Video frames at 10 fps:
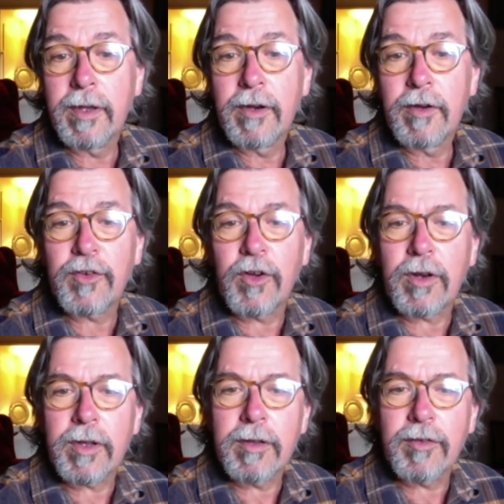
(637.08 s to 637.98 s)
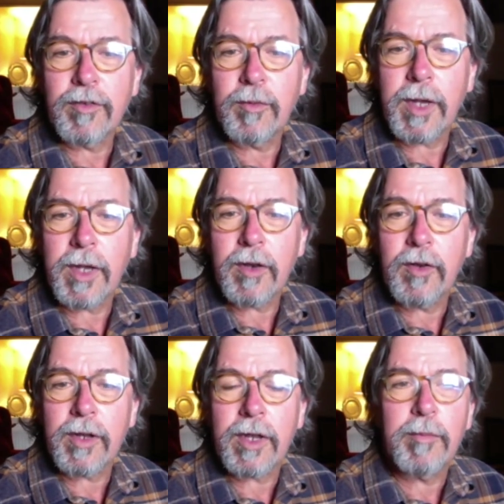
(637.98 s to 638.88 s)
Scotland, so we are
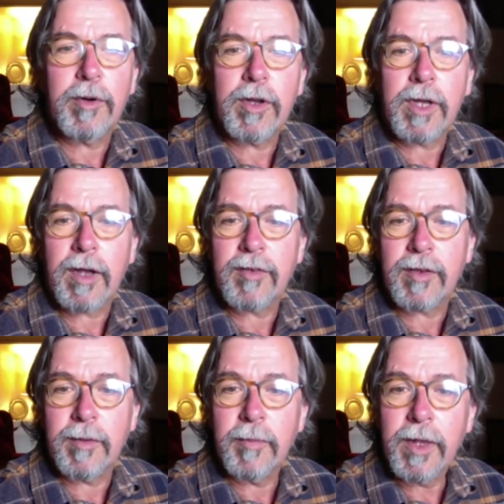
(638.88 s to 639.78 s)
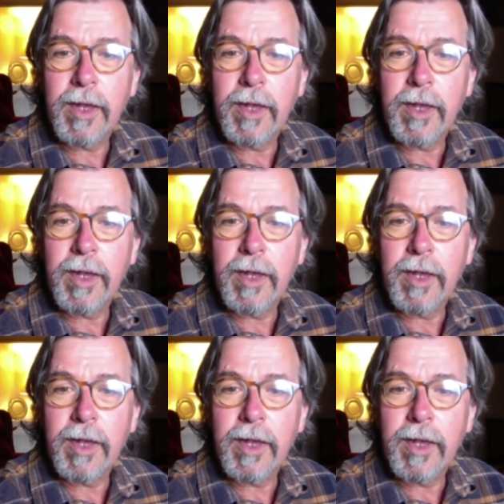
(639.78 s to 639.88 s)
not Edinburgh Castle.